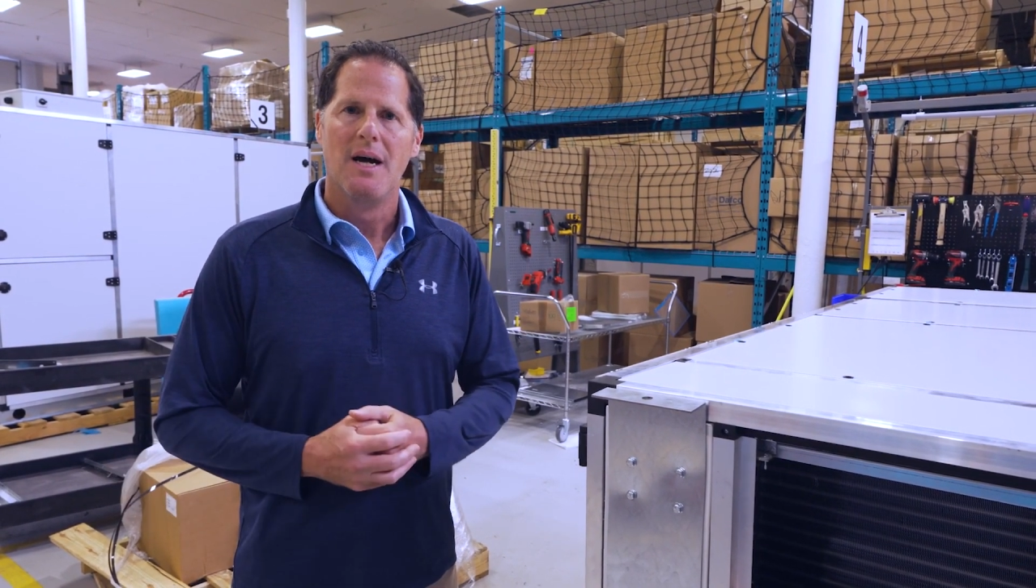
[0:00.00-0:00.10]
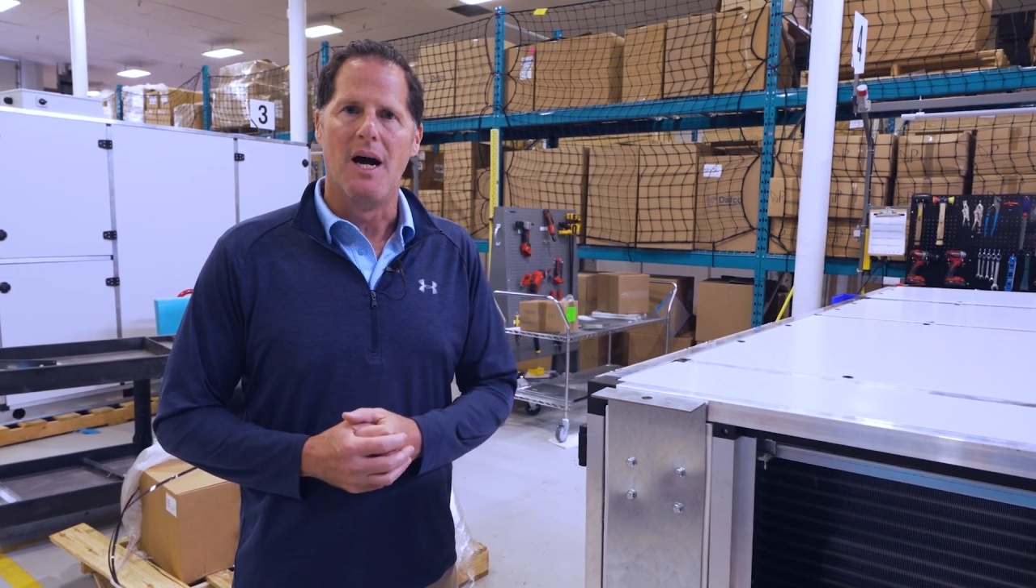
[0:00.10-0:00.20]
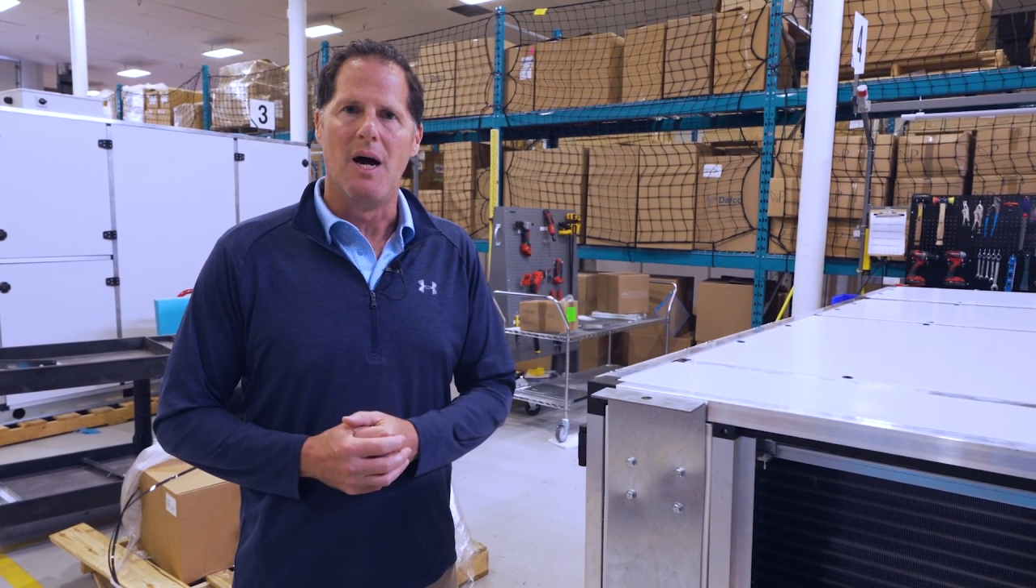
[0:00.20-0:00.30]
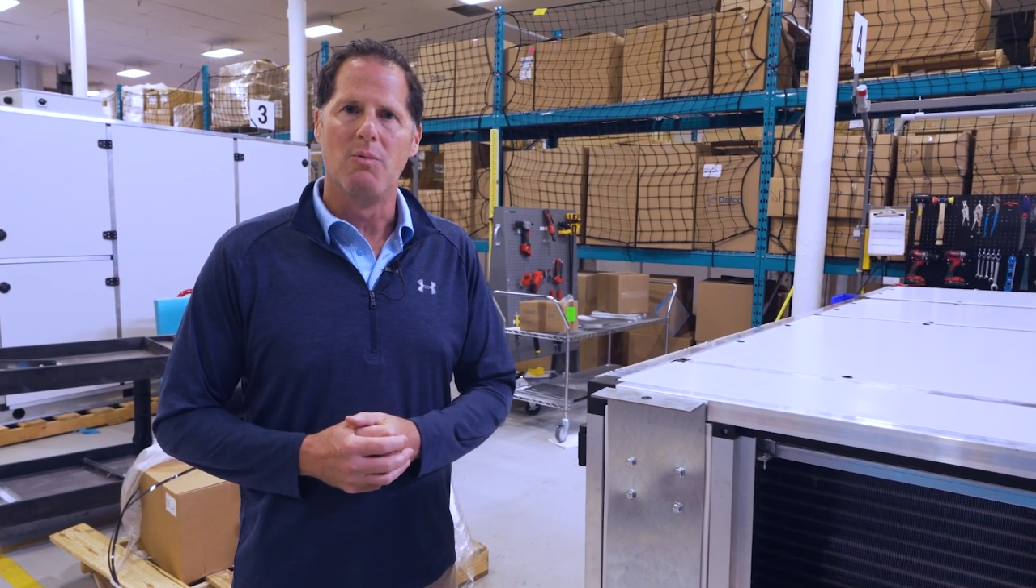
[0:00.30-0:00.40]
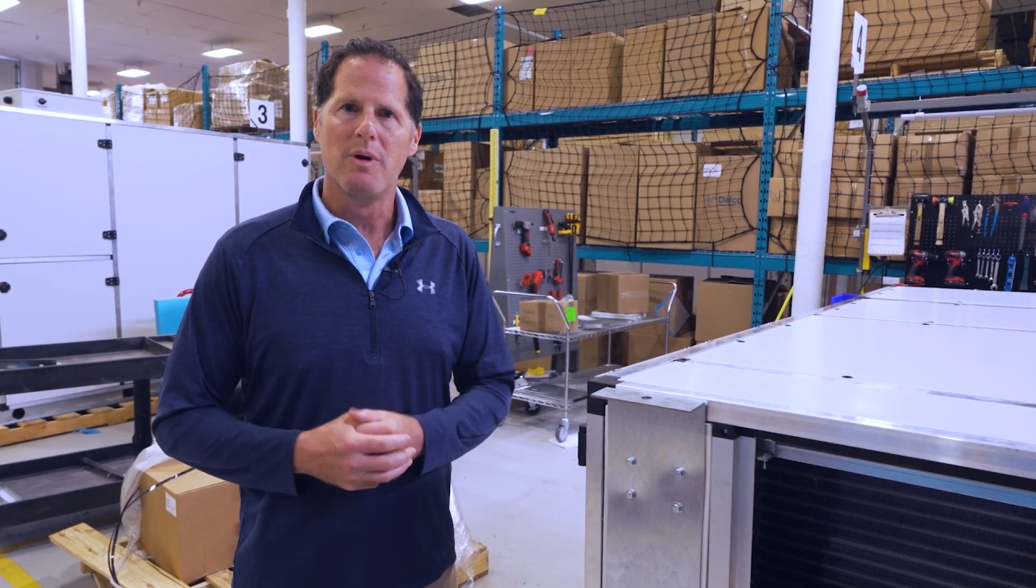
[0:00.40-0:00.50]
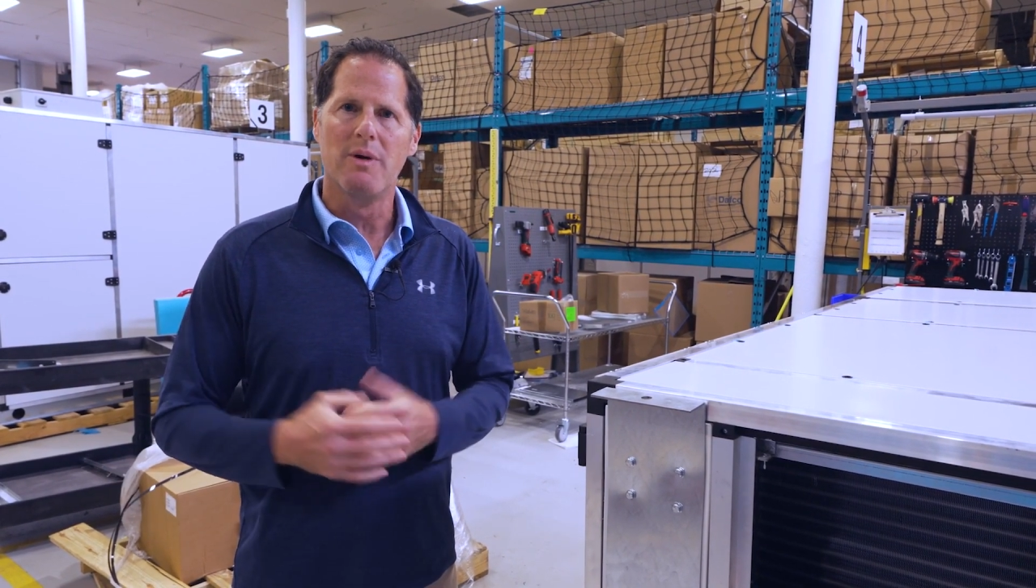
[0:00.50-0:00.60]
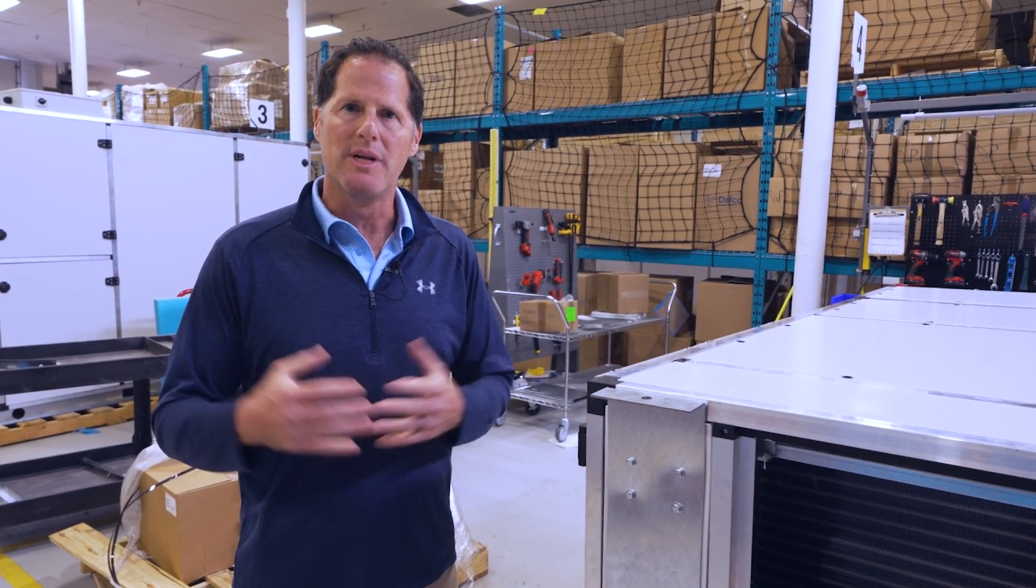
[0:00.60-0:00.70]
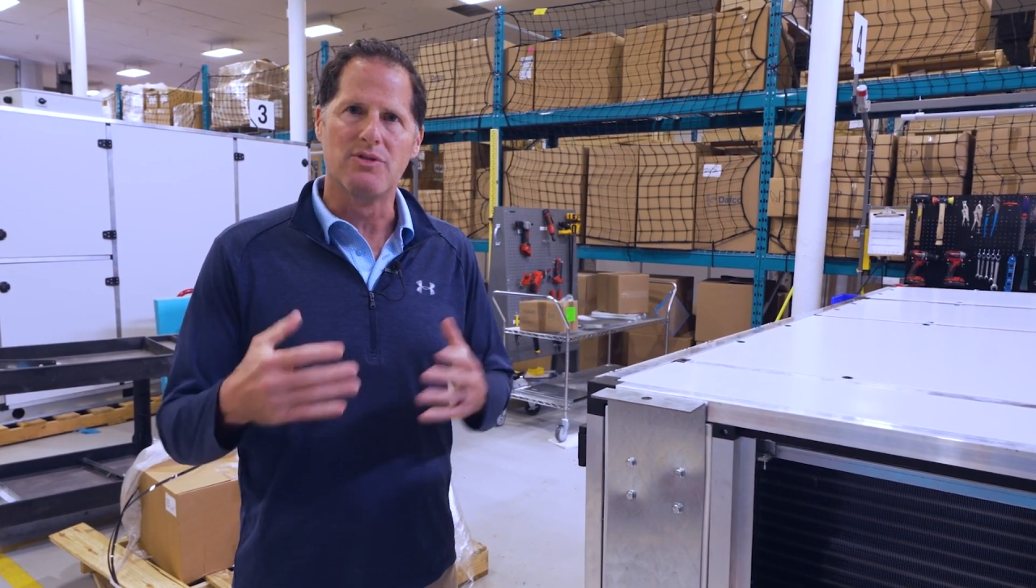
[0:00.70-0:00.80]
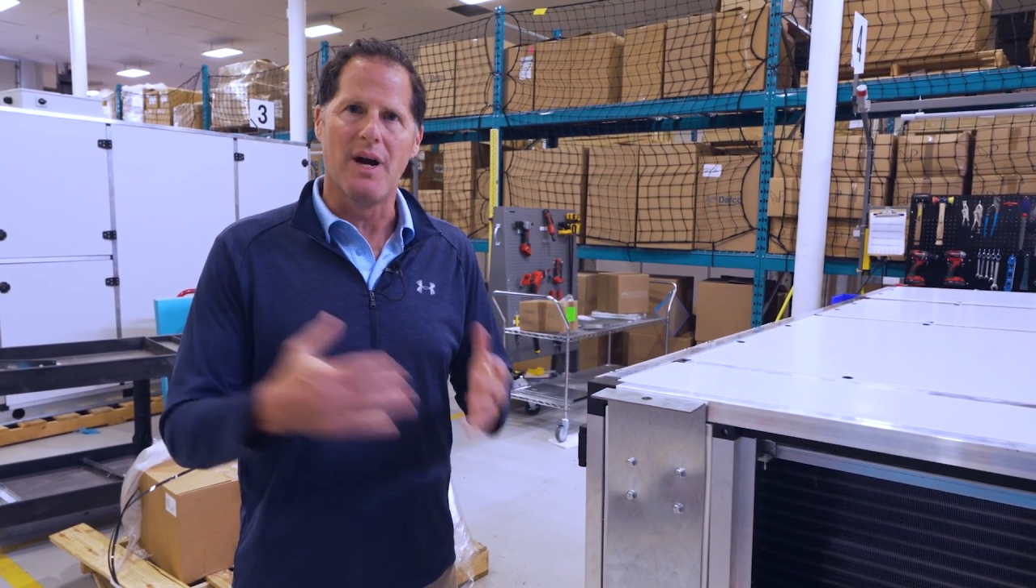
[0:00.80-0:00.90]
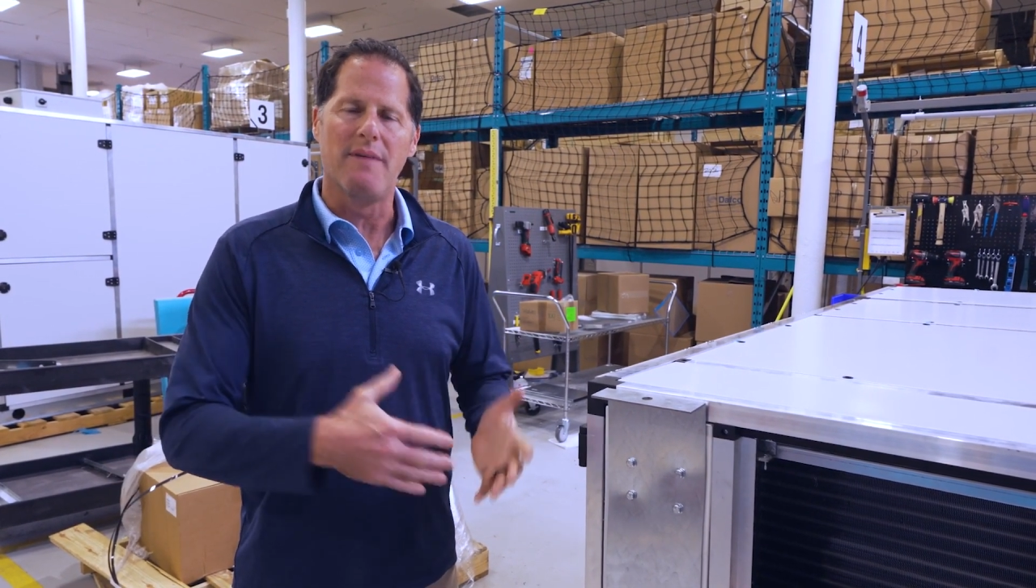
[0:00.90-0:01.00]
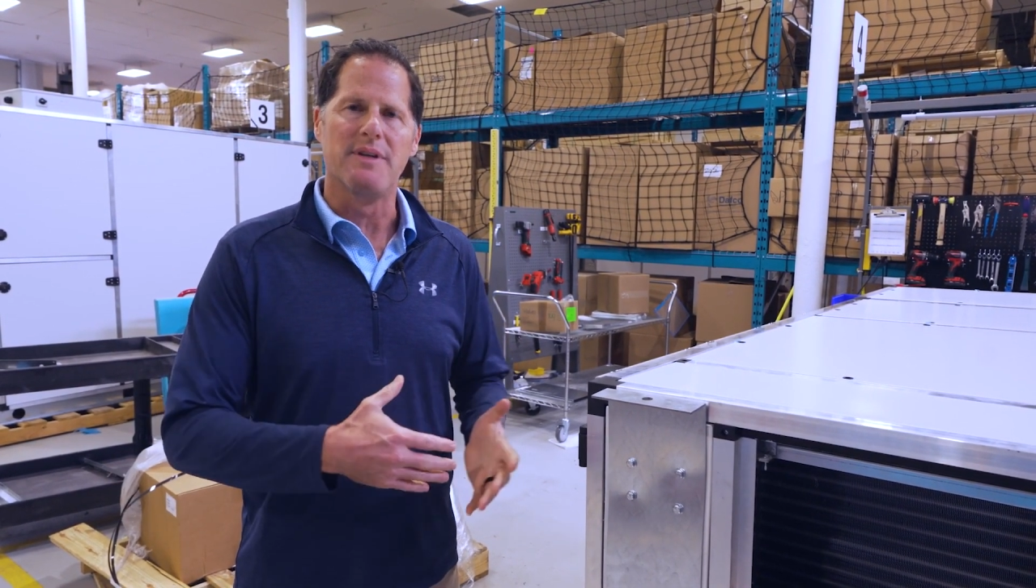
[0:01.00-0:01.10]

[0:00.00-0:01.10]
uh, we want to drive